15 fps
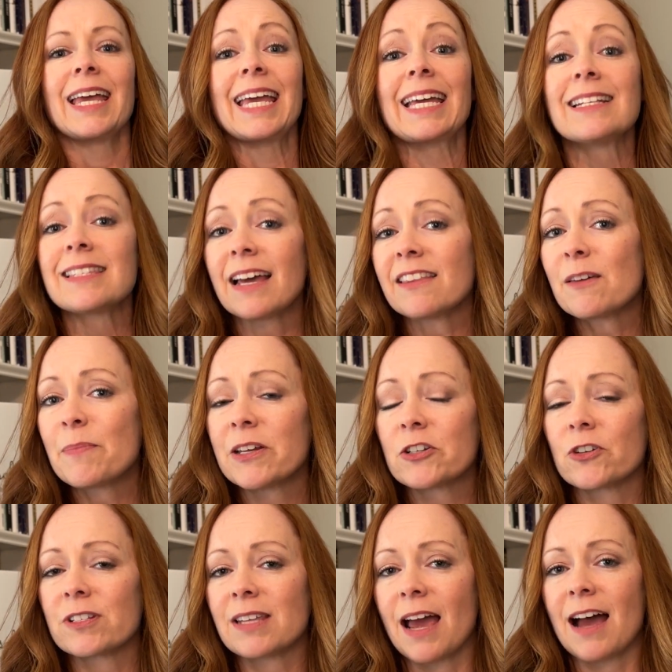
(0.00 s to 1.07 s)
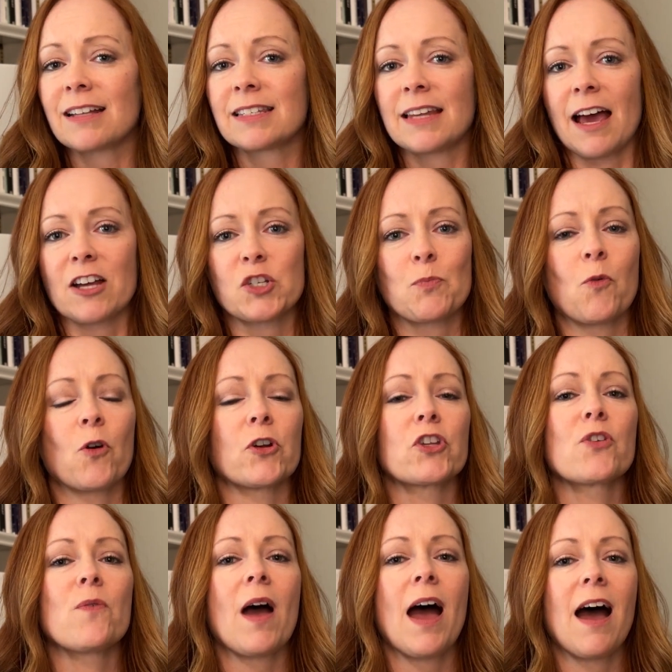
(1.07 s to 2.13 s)
Inside the Pinterest Ads dashboard,
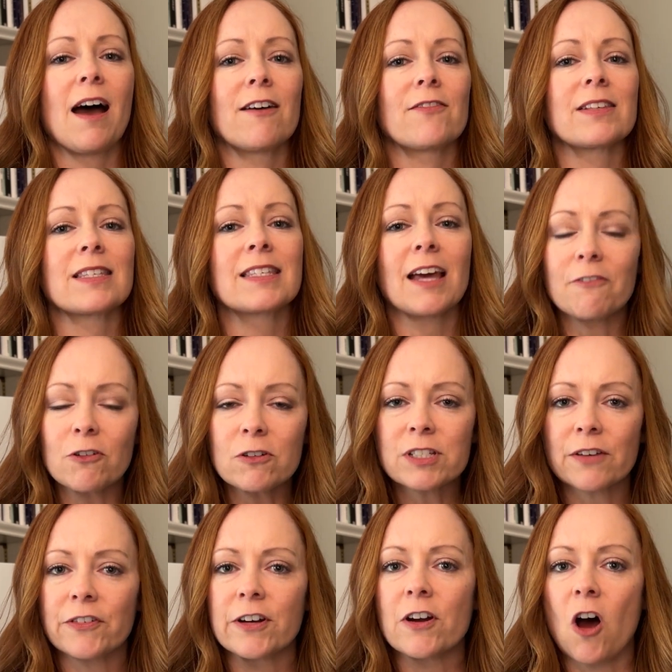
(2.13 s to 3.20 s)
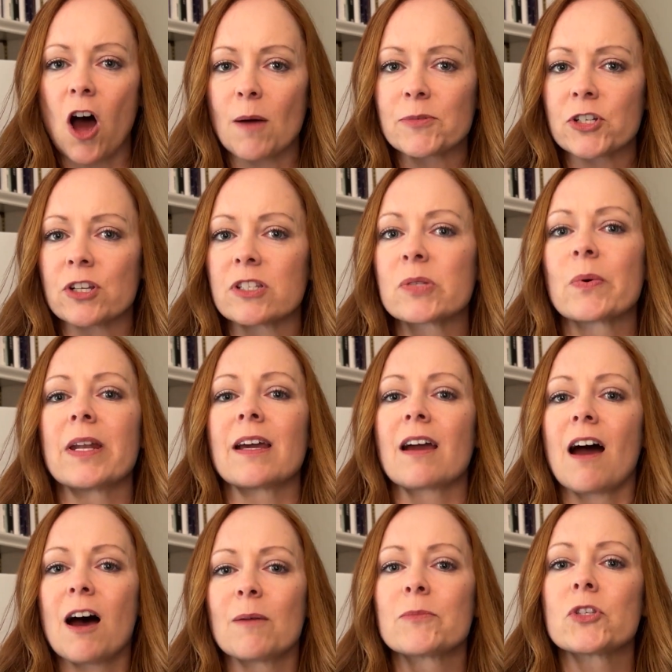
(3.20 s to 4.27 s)
you have several different options when it
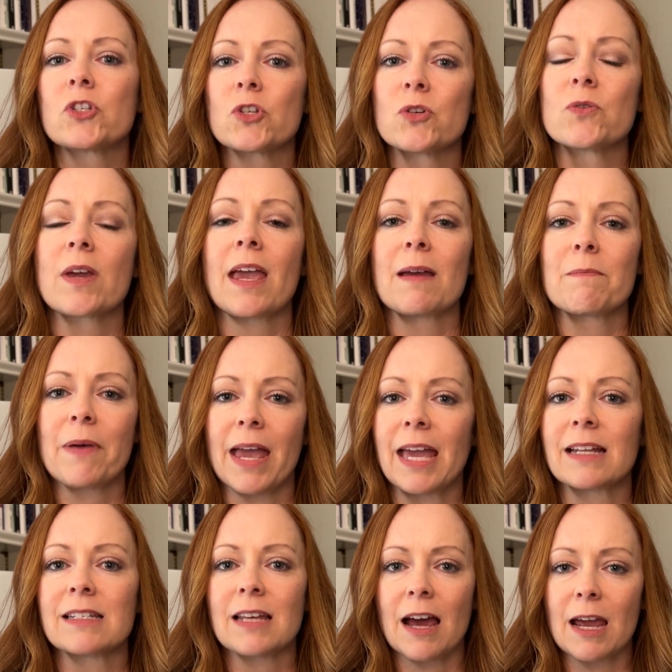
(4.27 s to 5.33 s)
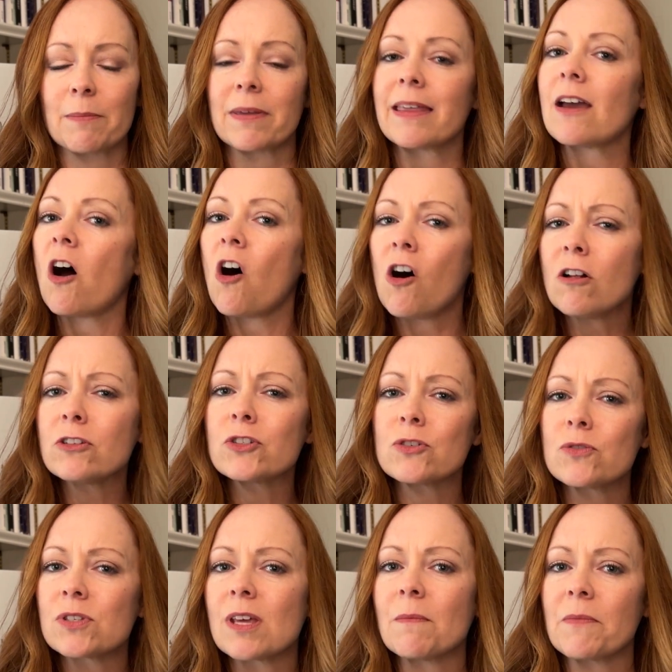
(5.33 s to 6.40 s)
comes to campaign type, and they all
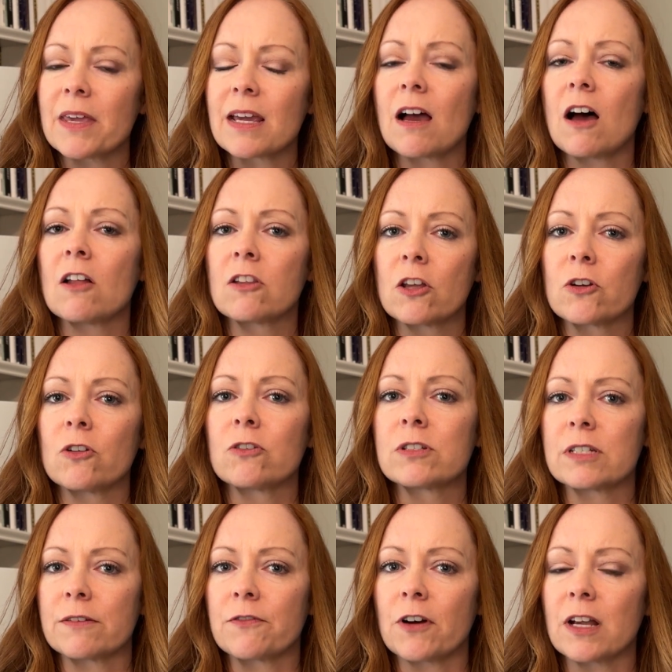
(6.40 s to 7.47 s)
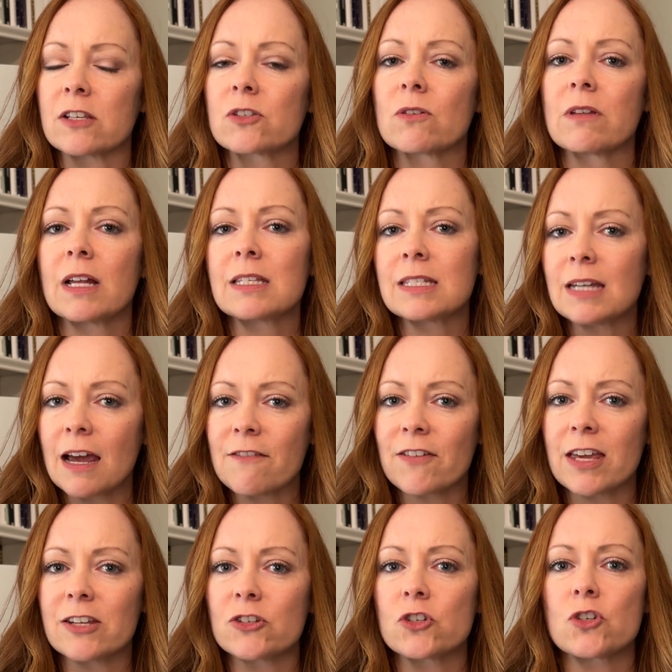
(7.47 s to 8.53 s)
do something a little different. So let's dive
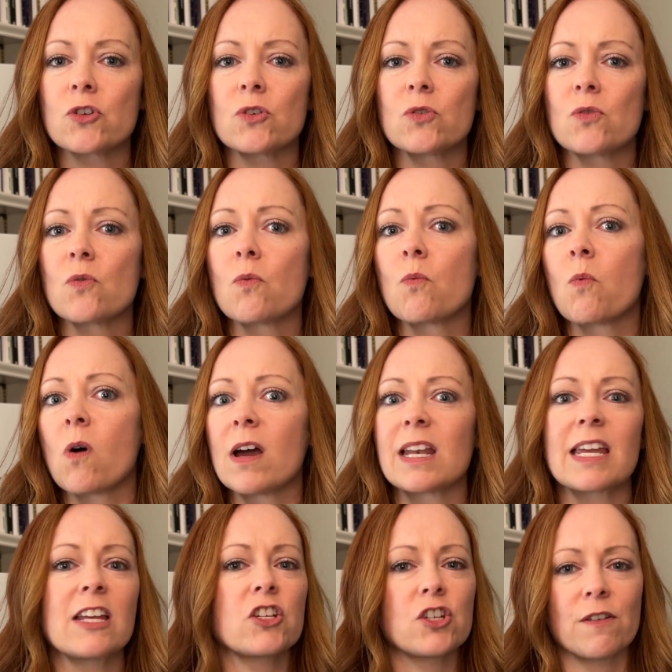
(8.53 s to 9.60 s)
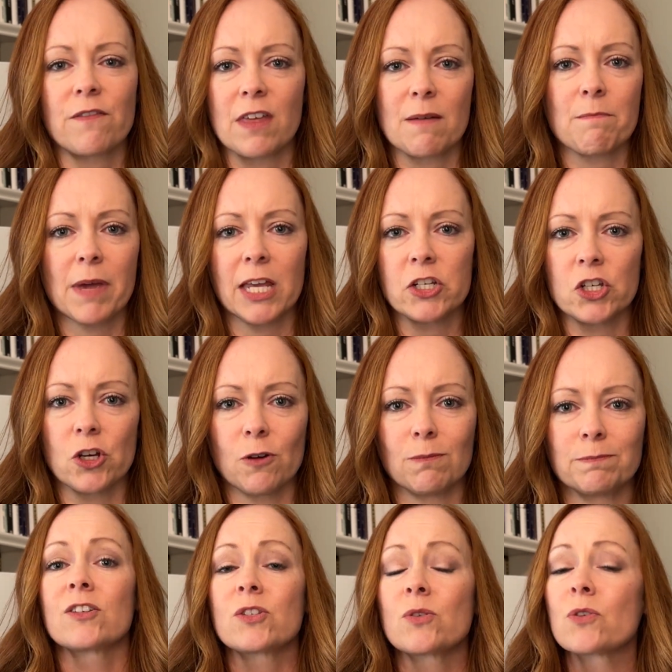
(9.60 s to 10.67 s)
into what each of them may do.
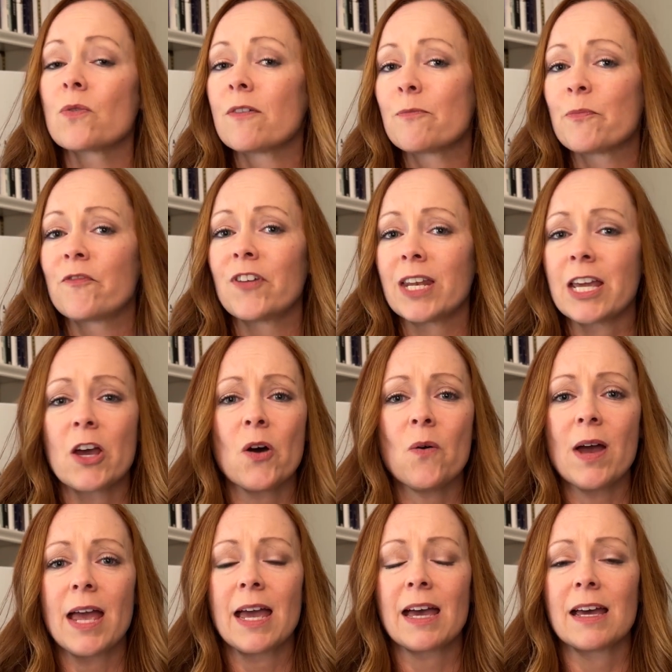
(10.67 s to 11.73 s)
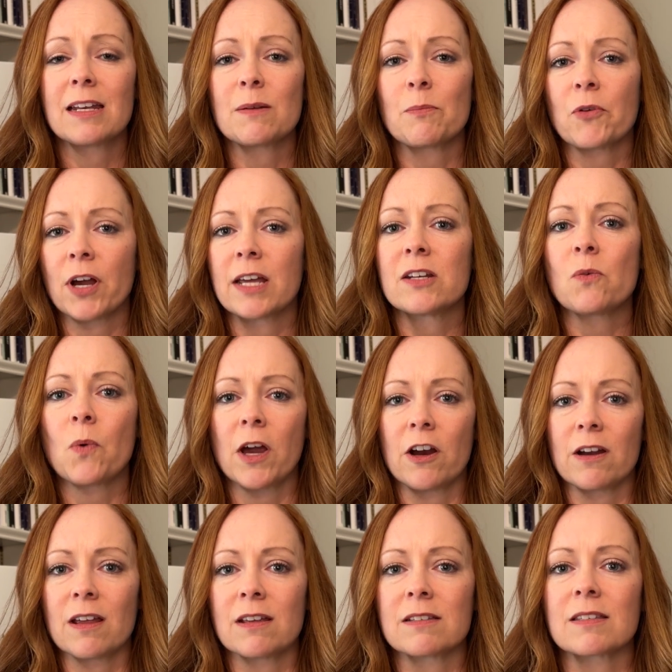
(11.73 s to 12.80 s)
So you have video and brand
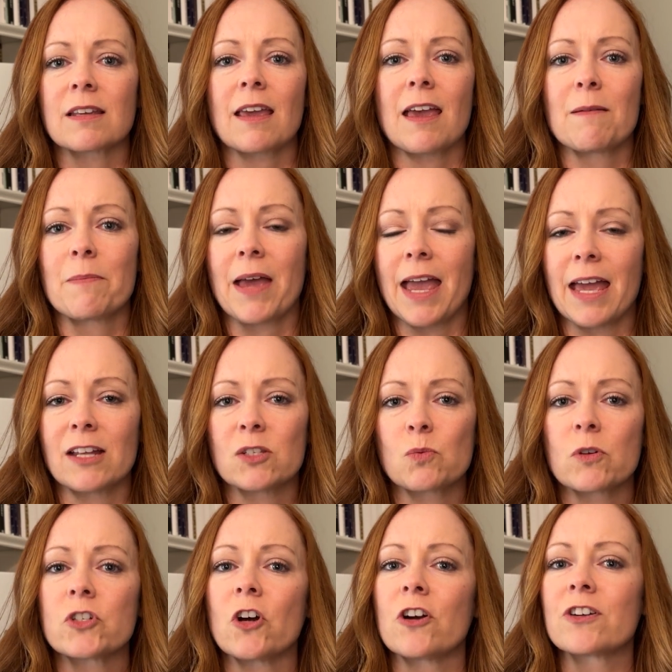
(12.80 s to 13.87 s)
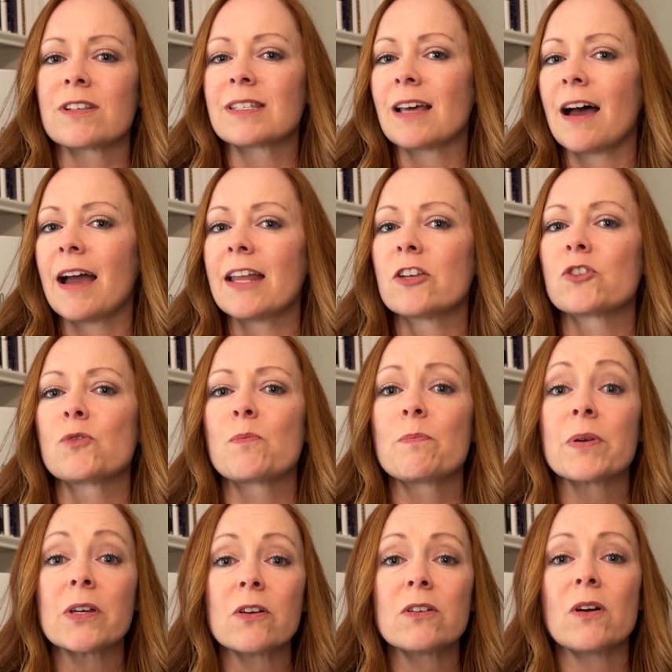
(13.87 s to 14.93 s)
awareness campaigns, which are designed to
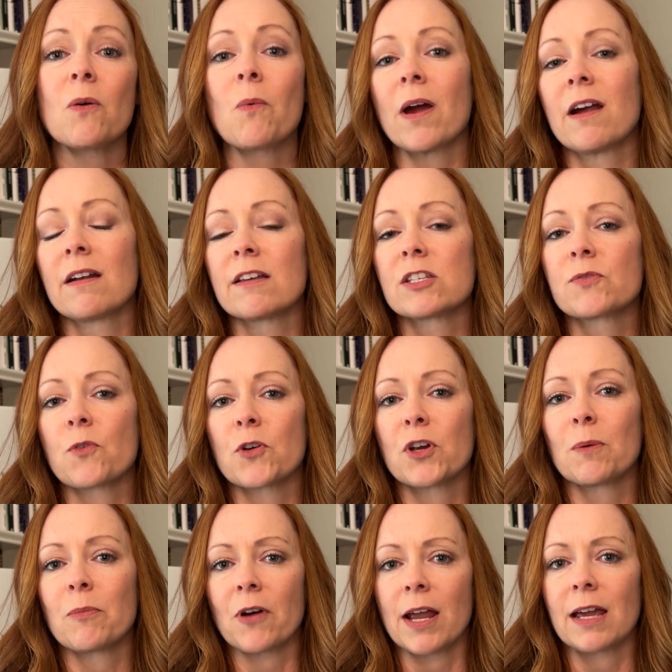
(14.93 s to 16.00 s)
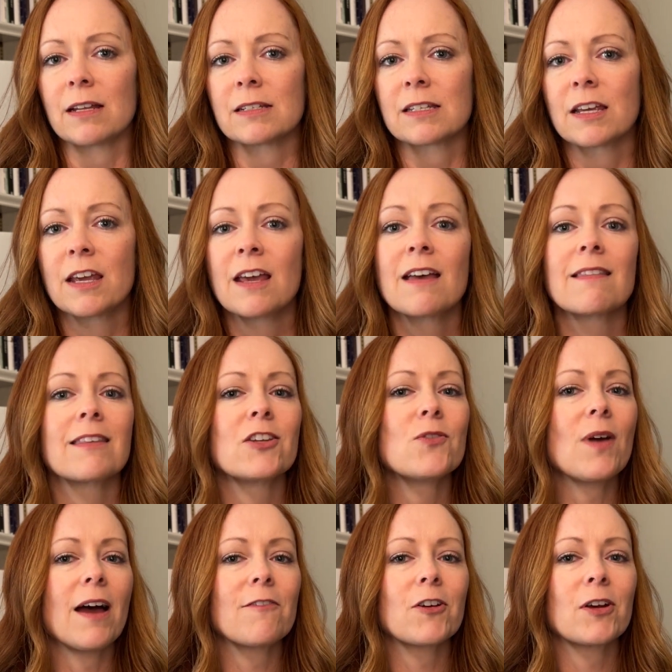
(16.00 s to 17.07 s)
build awareness for your brand. Then you
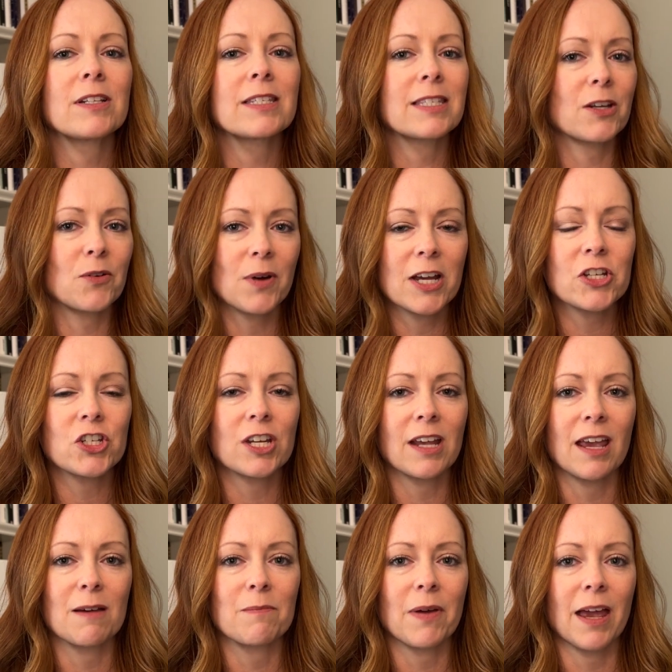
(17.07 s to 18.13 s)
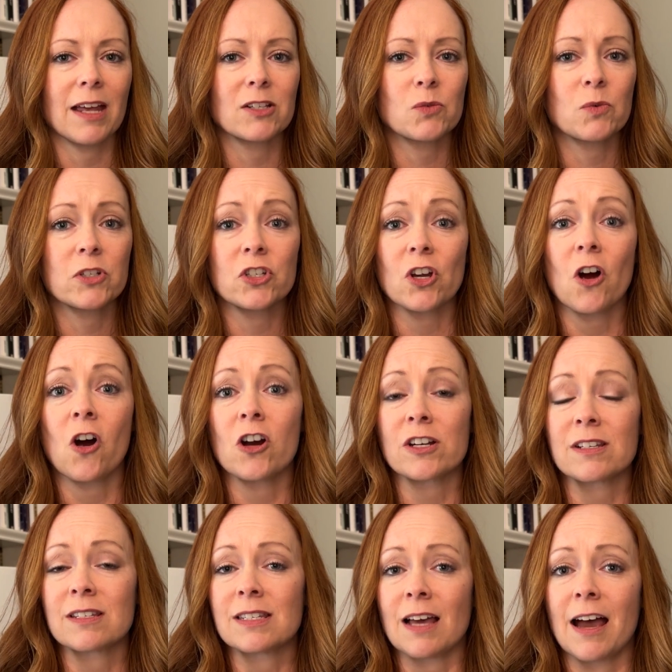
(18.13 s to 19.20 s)
have consideration campaigns, which are
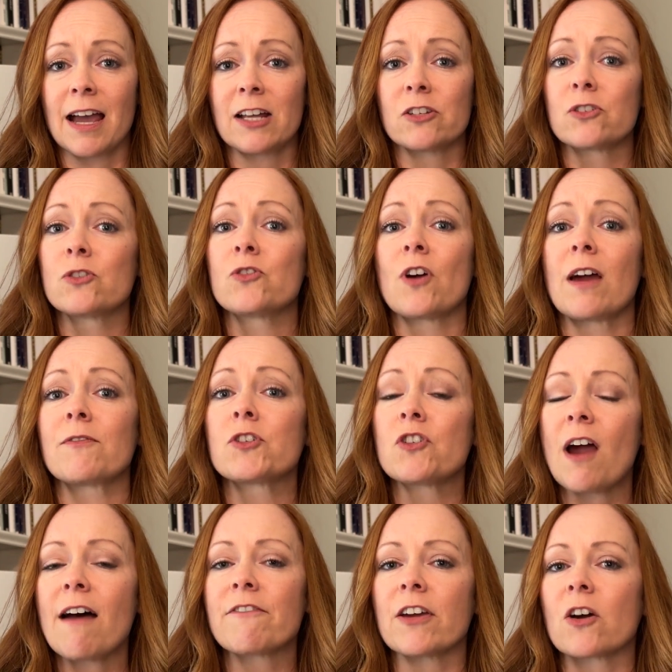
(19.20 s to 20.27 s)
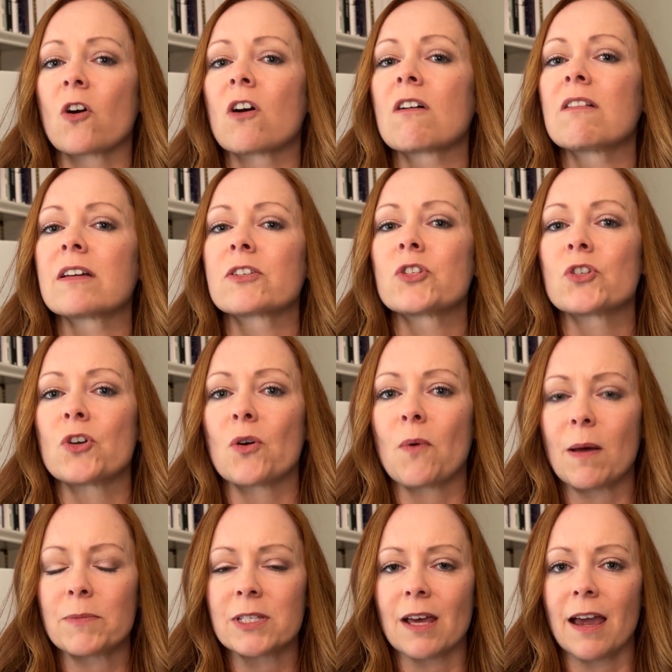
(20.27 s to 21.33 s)
designed to drive traffic or clicks to your
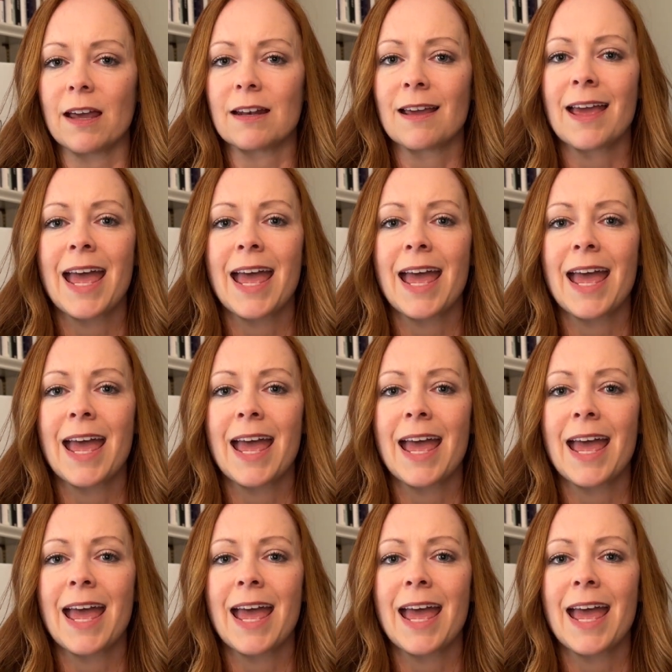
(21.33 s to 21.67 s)
website.